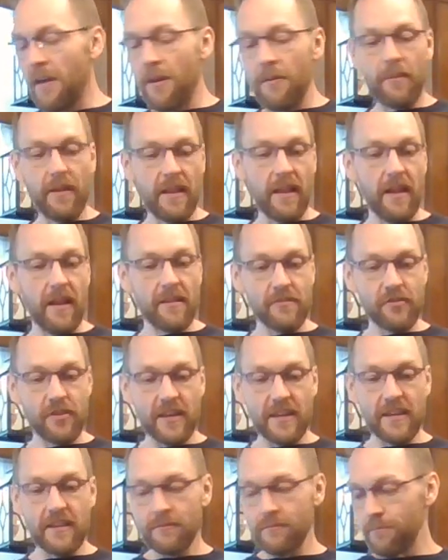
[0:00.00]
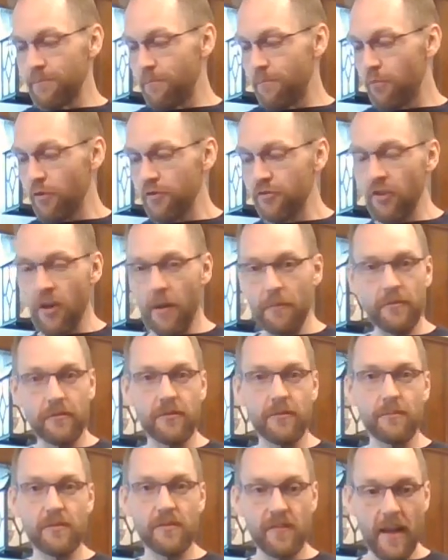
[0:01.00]
But chicken, pork chops are
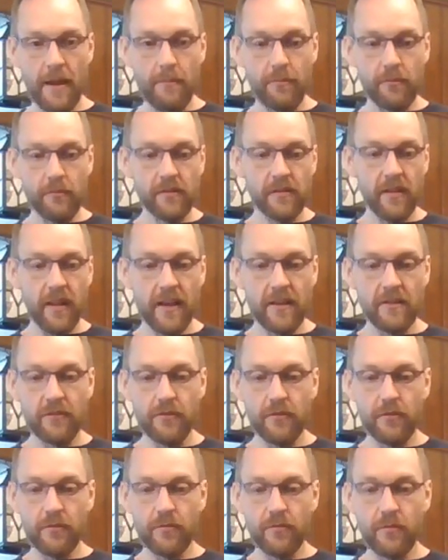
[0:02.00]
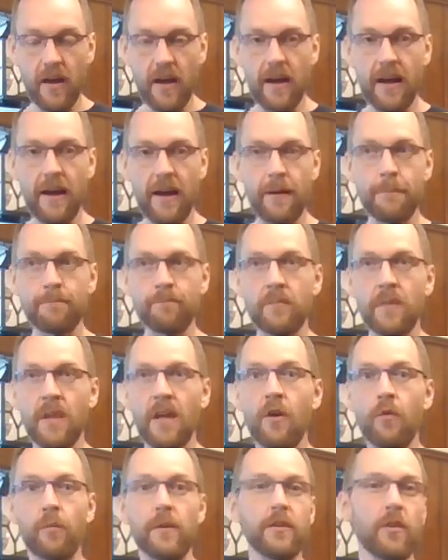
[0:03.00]
some staples that I do.
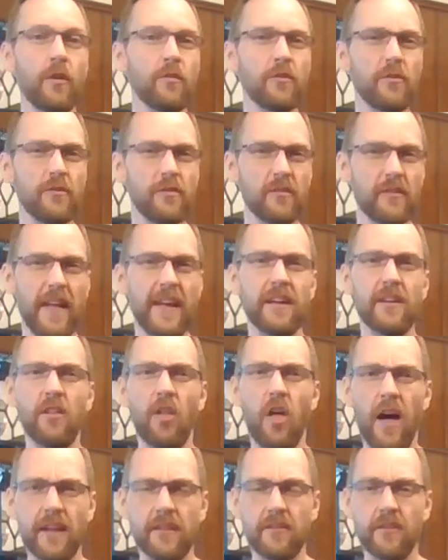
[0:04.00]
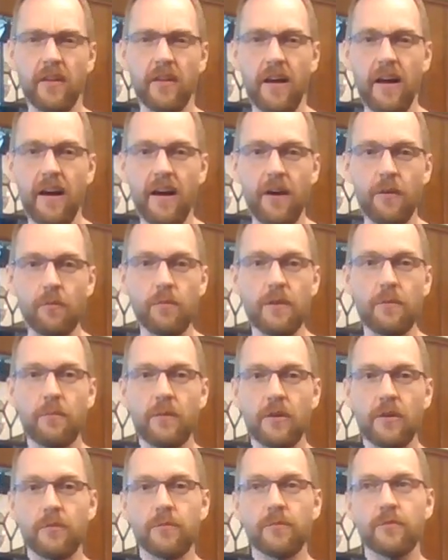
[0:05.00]
We don't do steak a lot. We
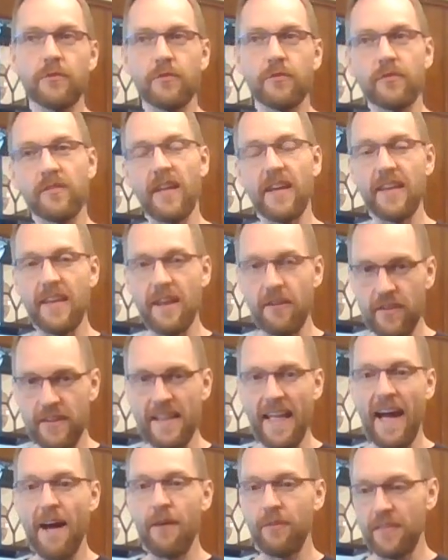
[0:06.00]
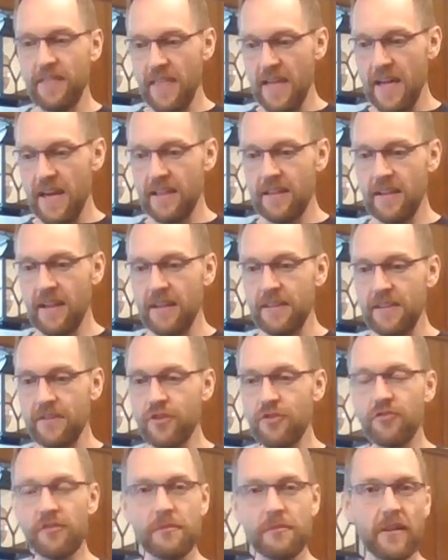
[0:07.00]
will do steak every now and then.
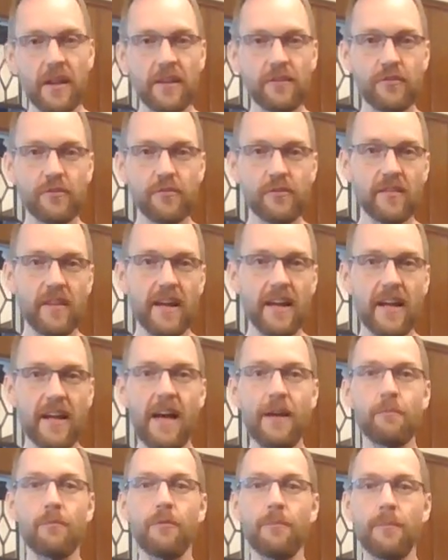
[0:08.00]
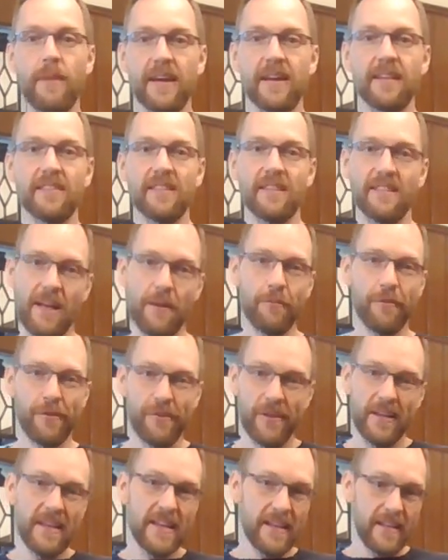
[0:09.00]
Usually when I do steak, I will make it the day we're
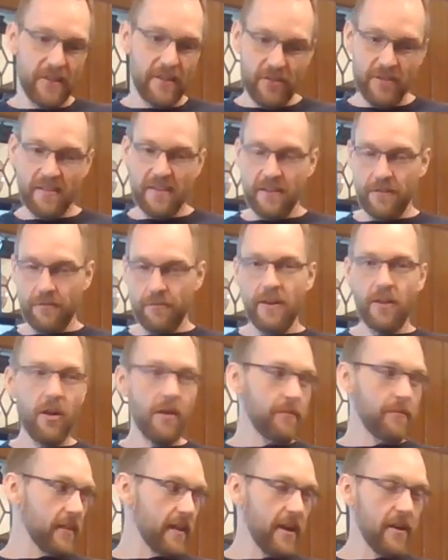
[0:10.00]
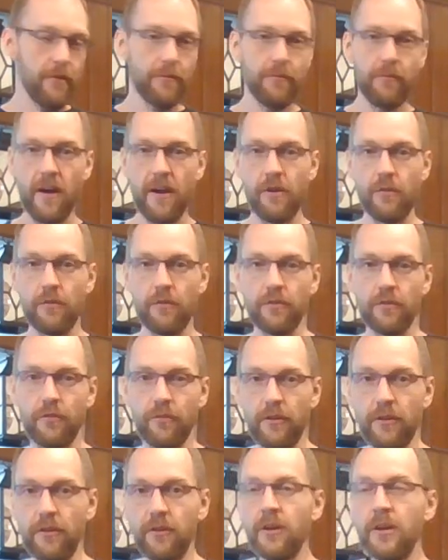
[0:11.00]
going to eat it, just get it right off of the air fryer or the
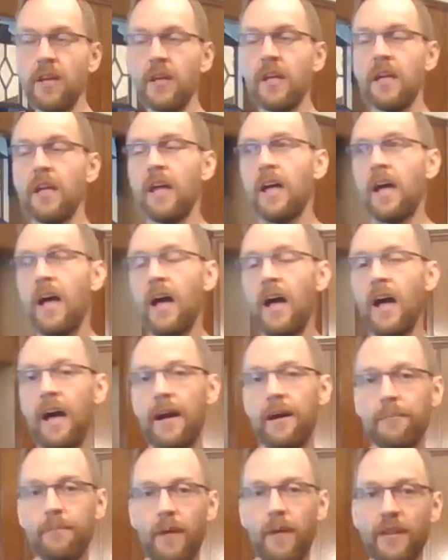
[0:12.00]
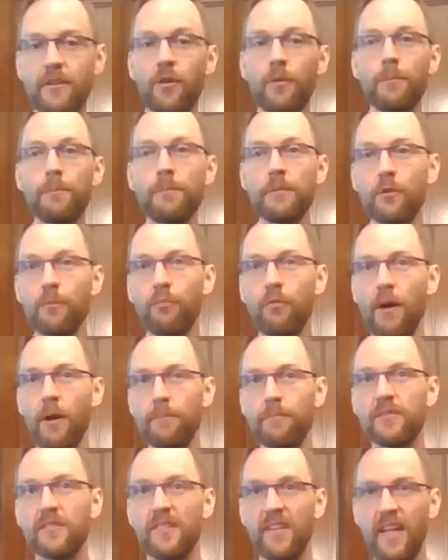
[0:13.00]
grill. I don't meal
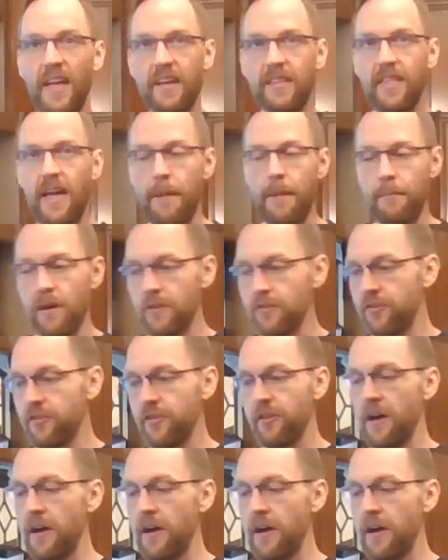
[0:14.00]
prep steak that much.